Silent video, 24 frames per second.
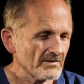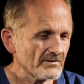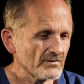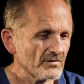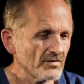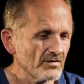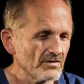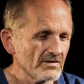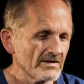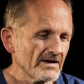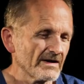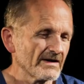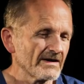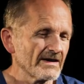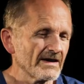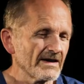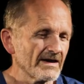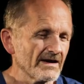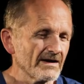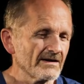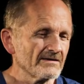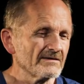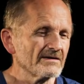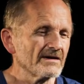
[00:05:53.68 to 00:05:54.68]

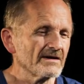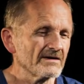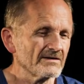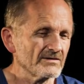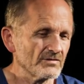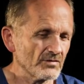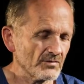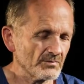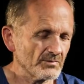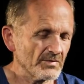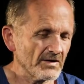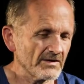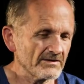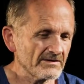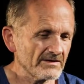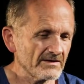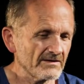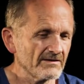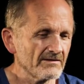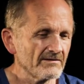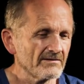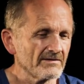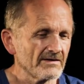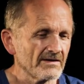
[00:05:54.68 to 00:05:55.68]
collagen in your
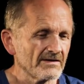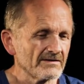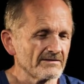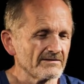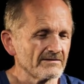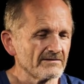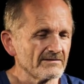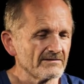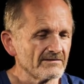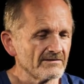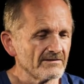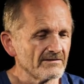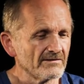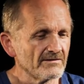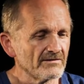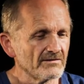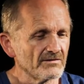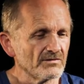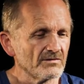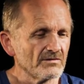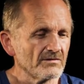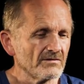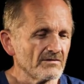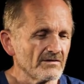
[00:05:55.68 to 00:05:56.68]
body that
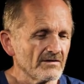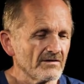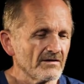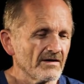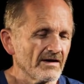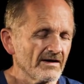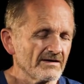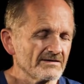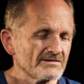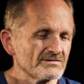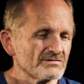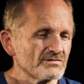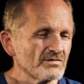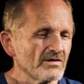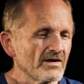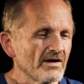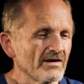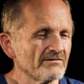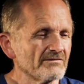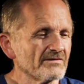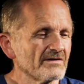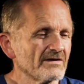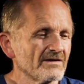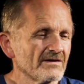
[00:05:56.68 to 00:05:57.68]
has to
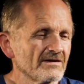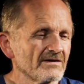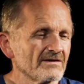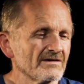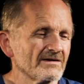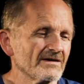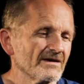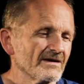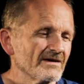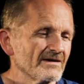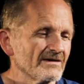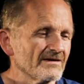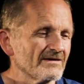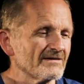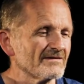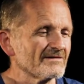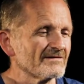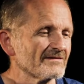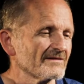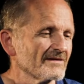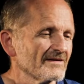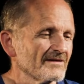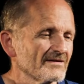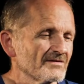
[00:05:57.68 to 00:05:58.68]
have
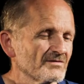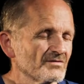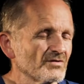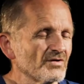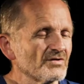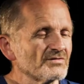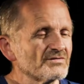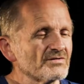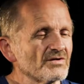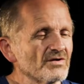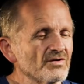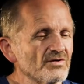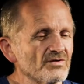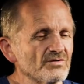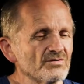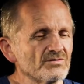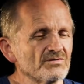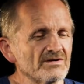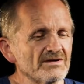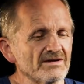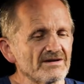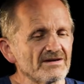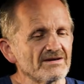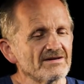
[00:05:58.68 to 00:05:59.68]
kinks, not
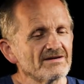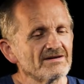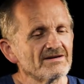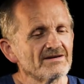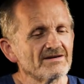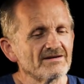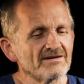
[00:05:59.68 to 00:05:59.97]
only